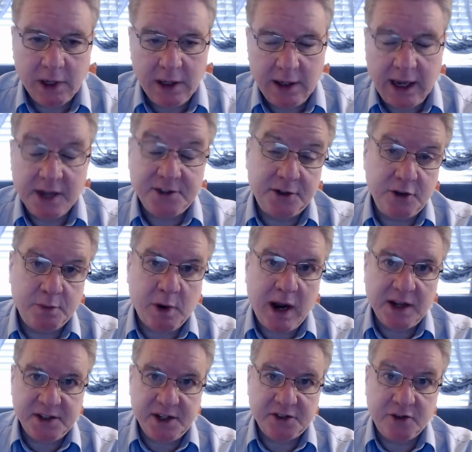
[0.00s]
As to due
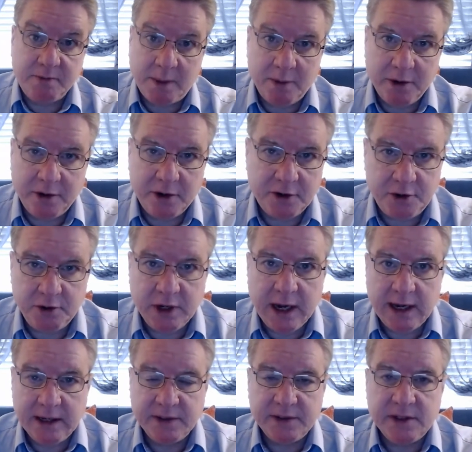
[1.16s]
process, remember there are two kinds.